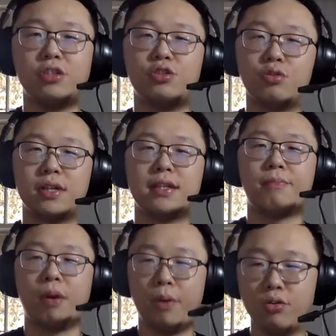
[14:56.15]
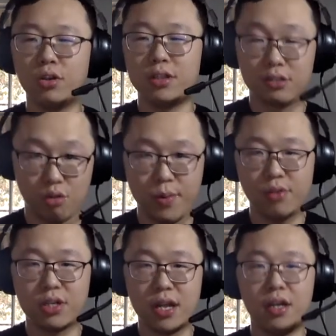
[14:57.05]
using the proposal
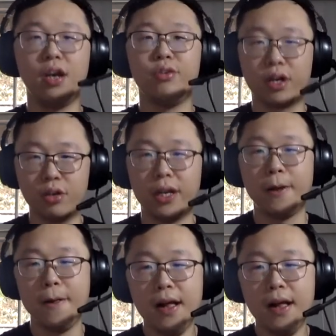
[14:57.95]
distribution, you're good.